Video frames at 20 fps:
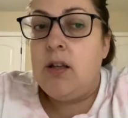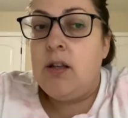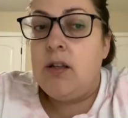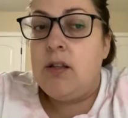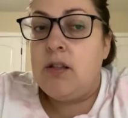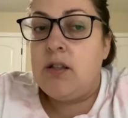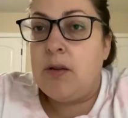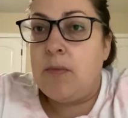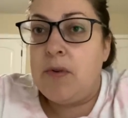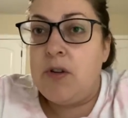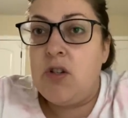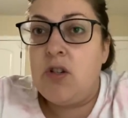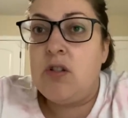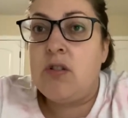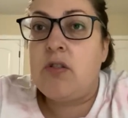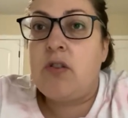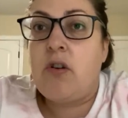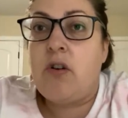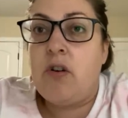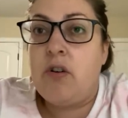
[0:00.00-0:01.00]
Someone
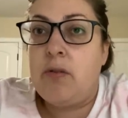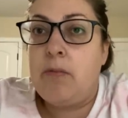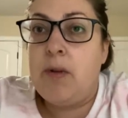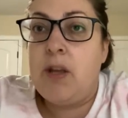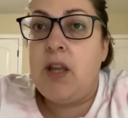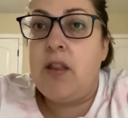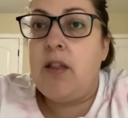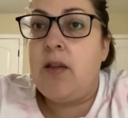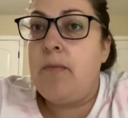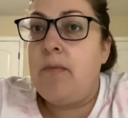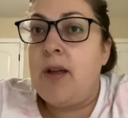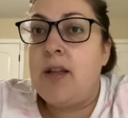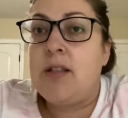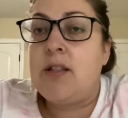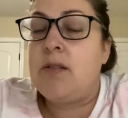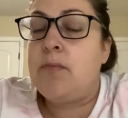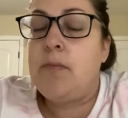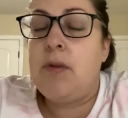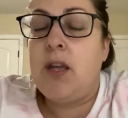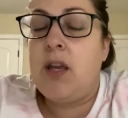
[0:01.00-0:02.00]
just called me and they
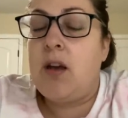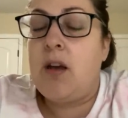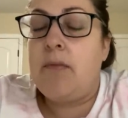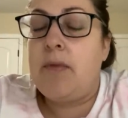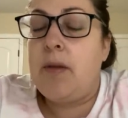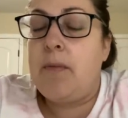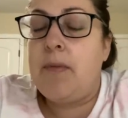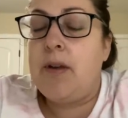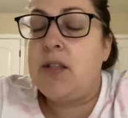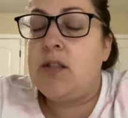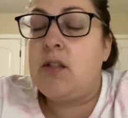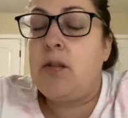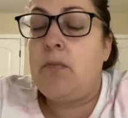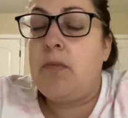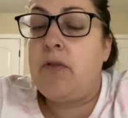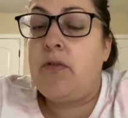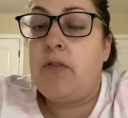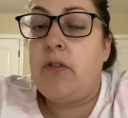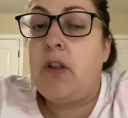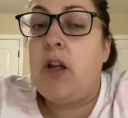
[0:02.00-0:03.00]
messed me up. They messed up
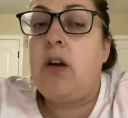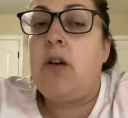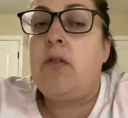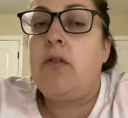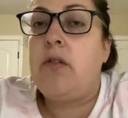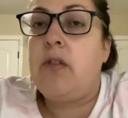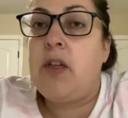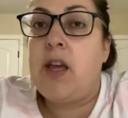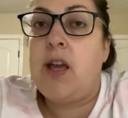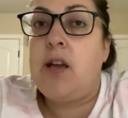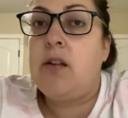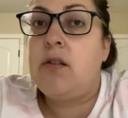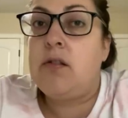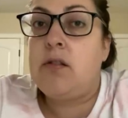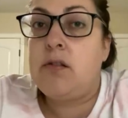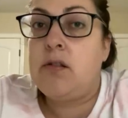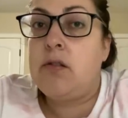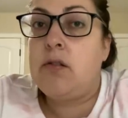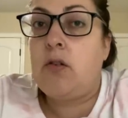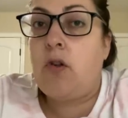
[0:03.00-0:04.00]
my flow.
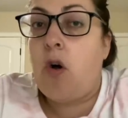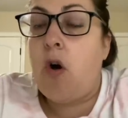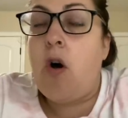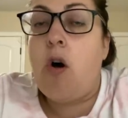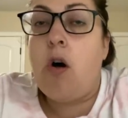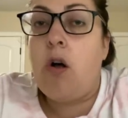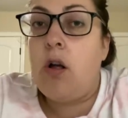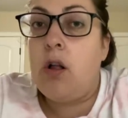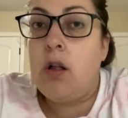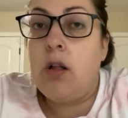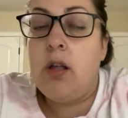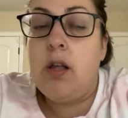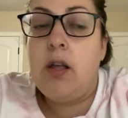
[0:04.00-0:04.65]
Thanks. Call.